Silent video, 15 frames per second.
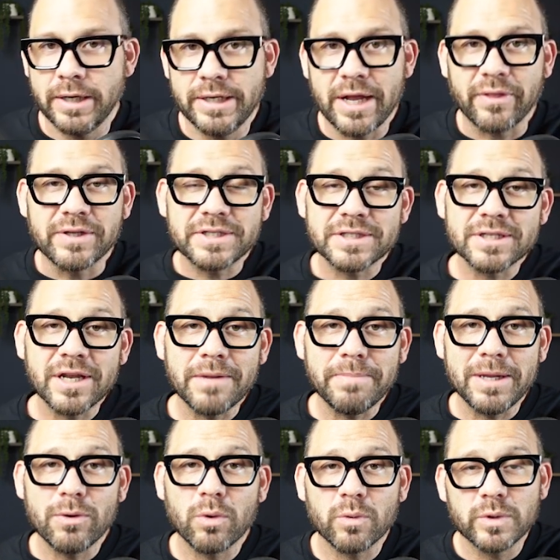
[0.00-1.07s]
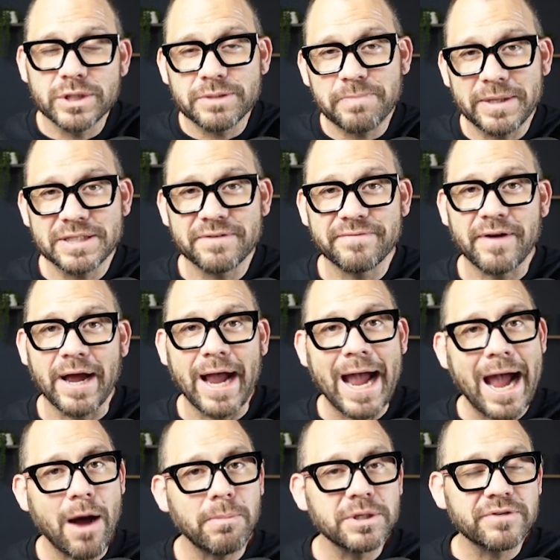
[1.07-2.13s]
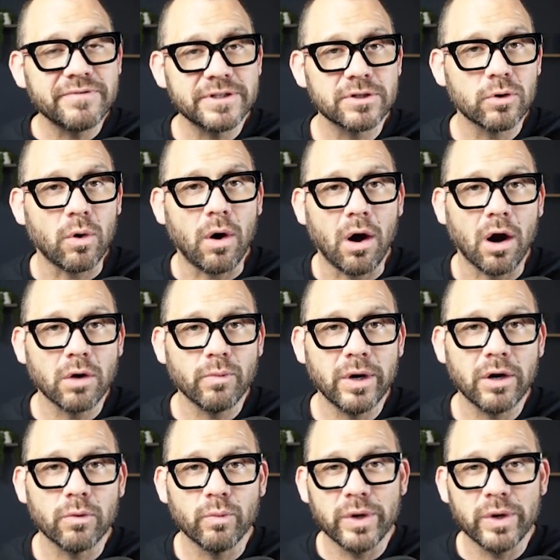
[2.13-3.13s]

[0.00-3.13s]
Now this is going to be where we specify how much physical hardware